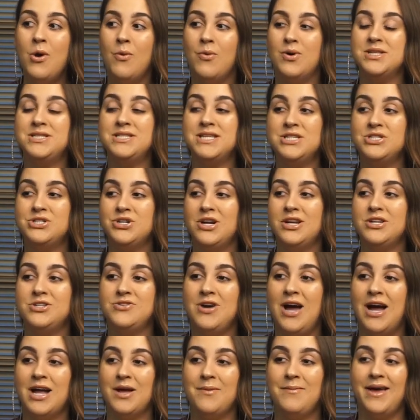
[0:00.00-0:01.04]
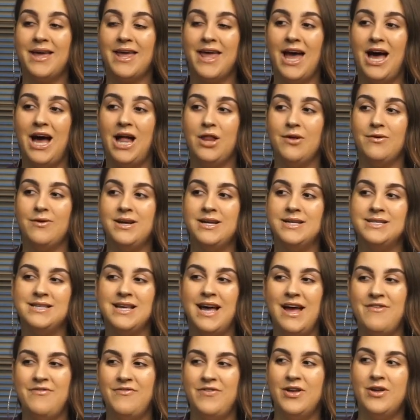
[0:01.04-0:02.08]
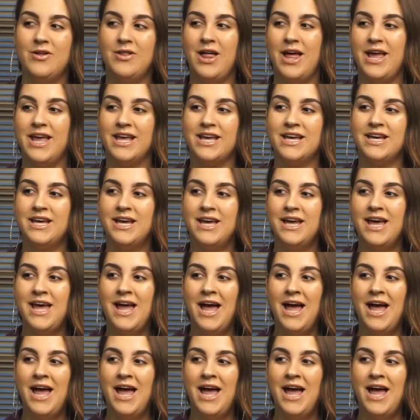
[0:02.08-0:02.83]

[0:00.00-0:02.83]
Once I started tracking my calories, I feel like,